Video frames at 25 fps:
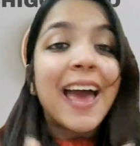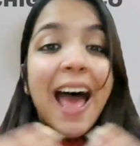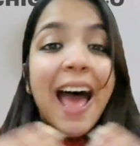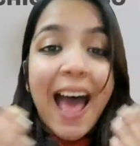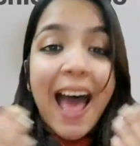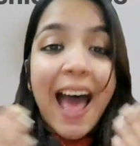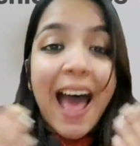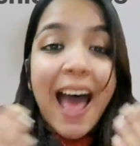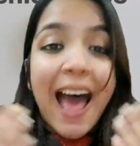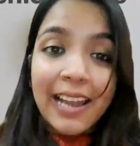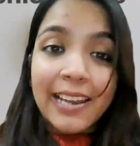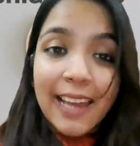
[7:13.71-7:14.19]

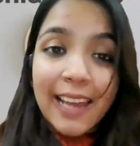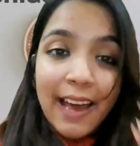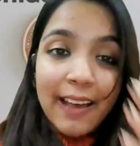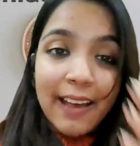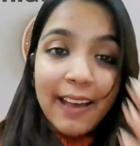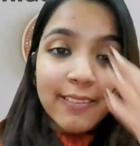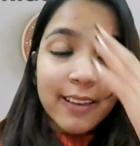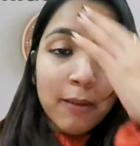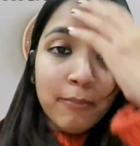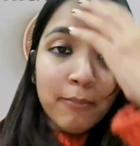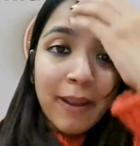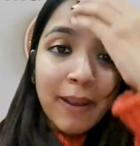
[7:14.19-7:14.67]
And
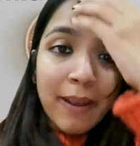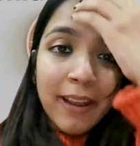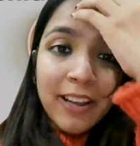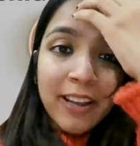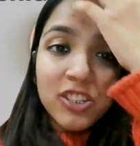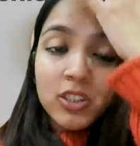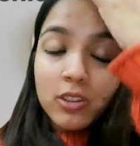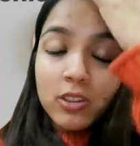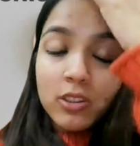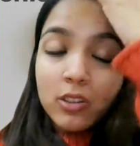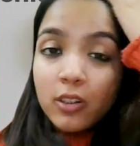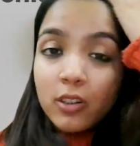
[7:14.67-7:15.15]
as I
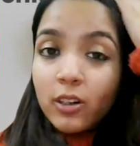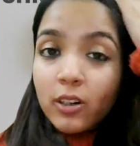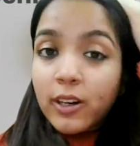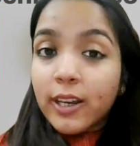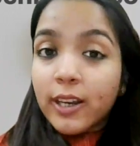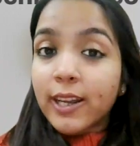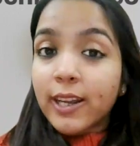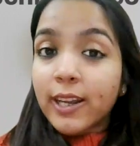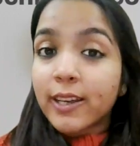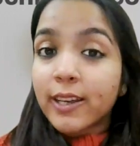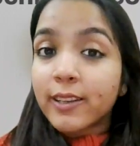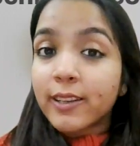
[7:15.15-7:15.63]
mentioned
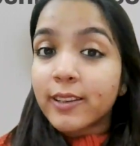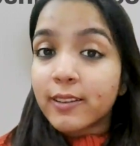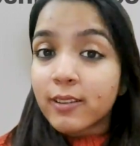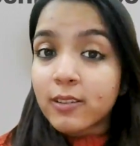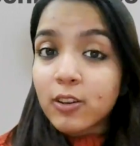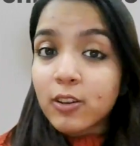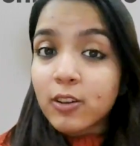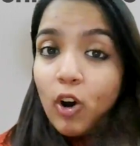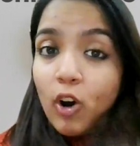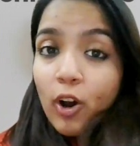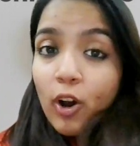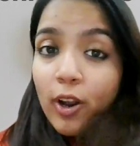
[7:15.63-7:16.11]
earlier, this is
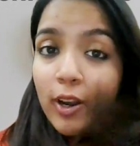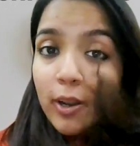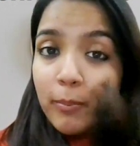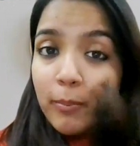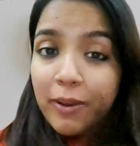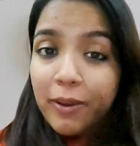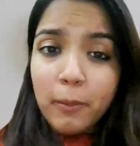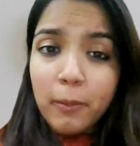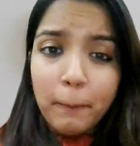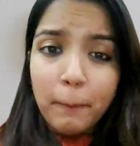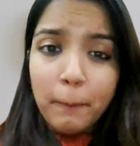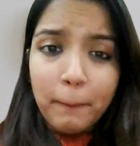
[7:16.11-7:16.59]
gonna
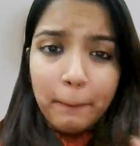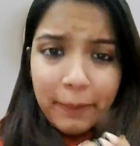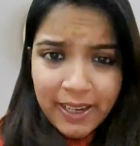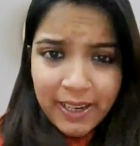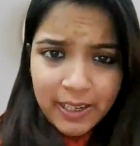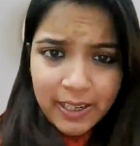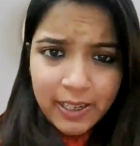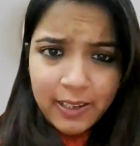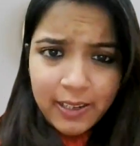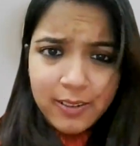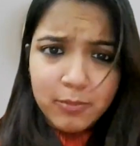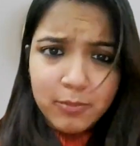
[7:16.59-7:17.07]
be
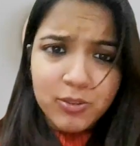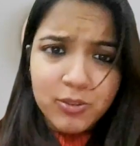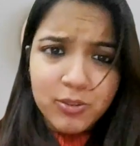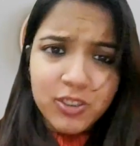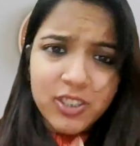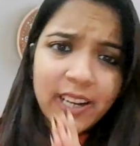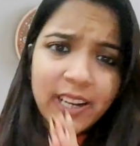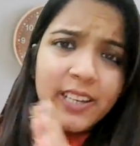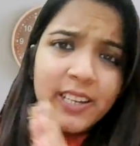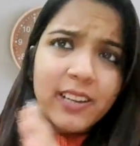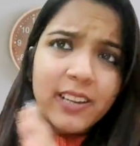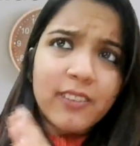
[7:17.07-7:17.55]
completely
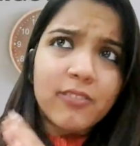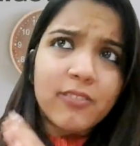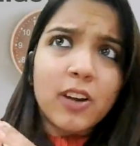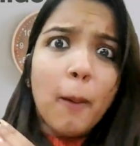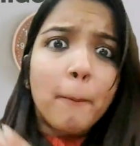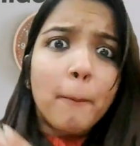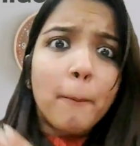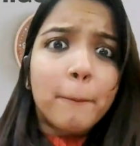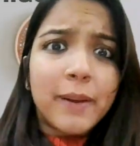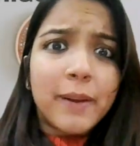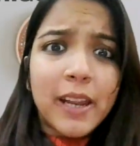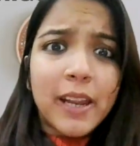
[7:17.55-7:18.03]
subjective,
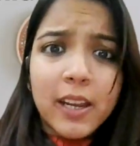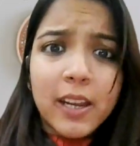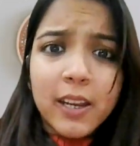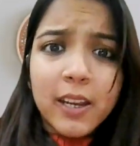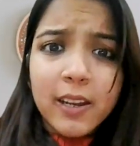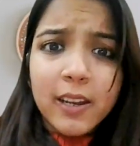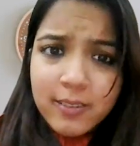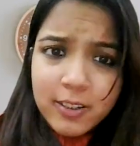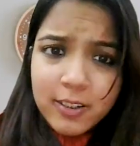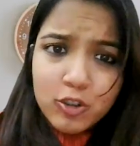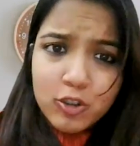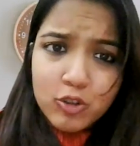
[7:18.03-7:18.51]
completely
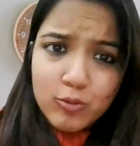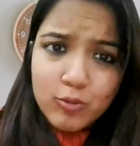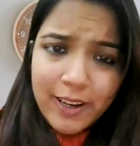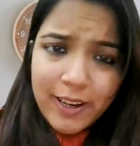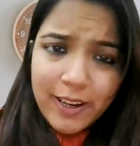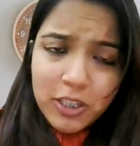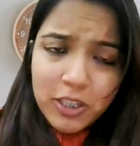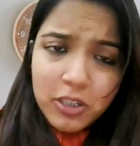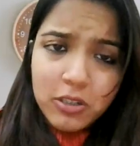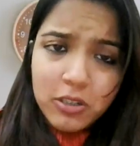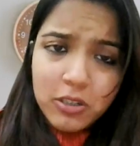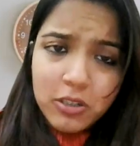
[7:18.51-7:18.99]

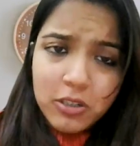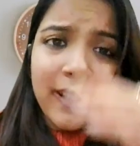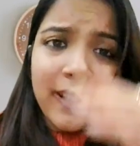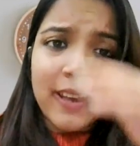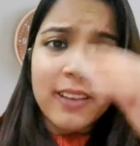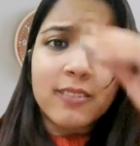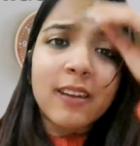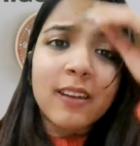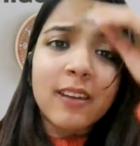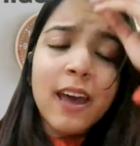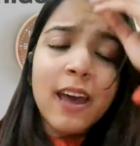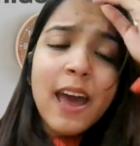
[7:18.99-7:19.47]
situation
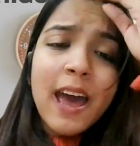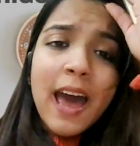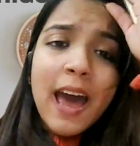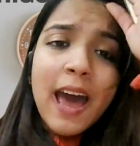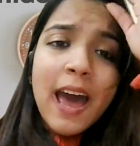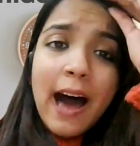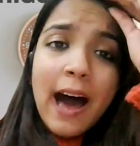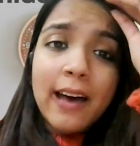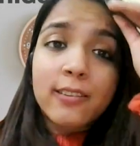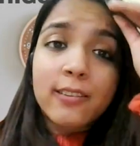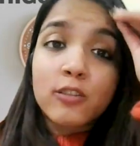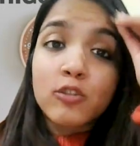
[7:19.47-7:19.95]
based
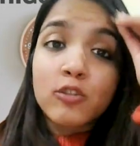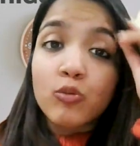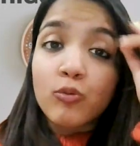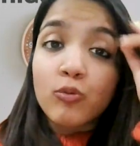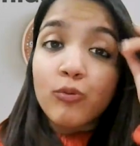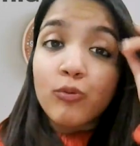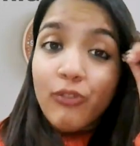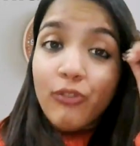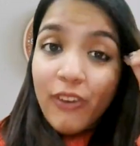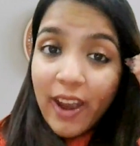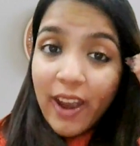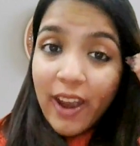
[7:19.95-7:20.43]
as to
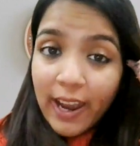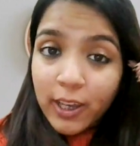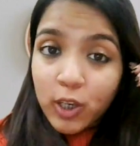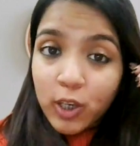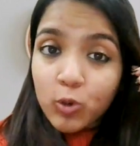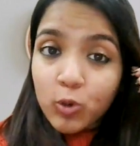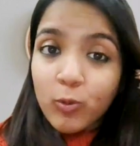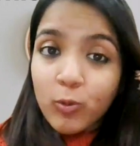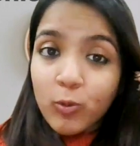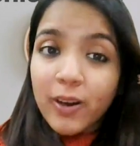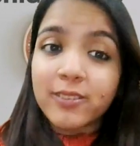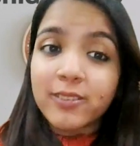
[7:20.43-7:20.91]
where
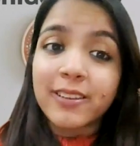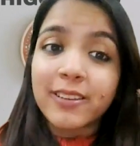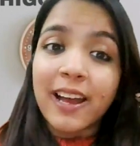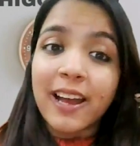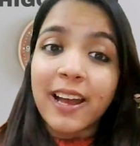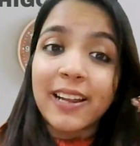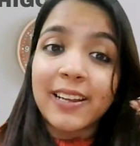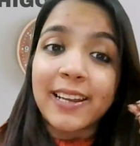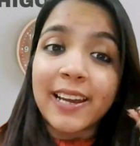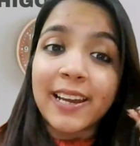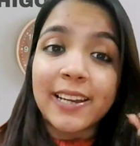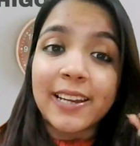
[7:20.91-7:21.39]
you are
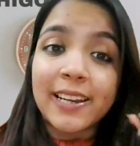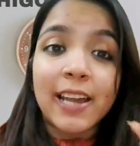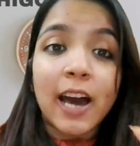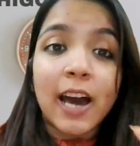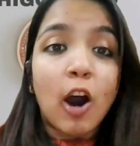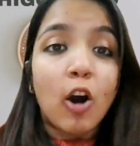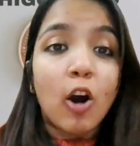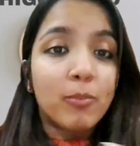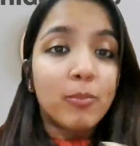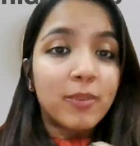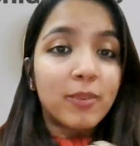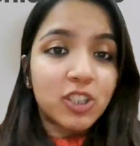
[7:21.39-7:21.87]
standing and
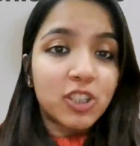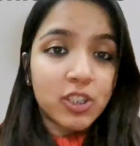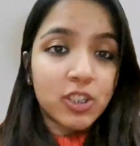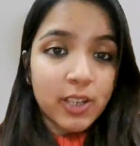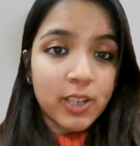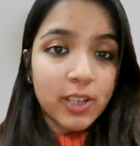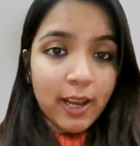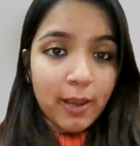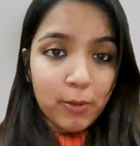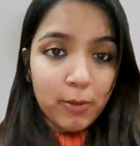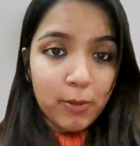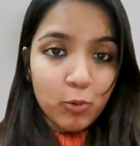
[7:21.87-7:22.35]
how much
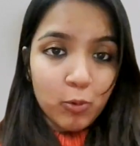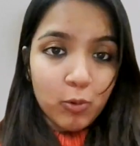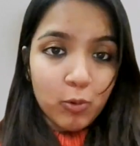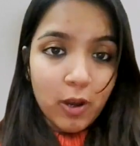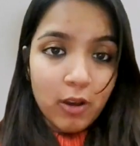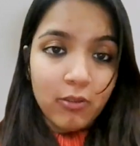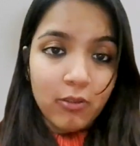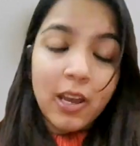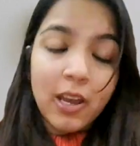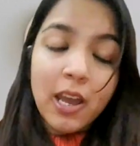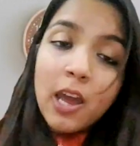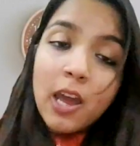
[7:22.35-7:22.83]
time you
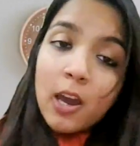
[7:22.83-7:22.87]
have.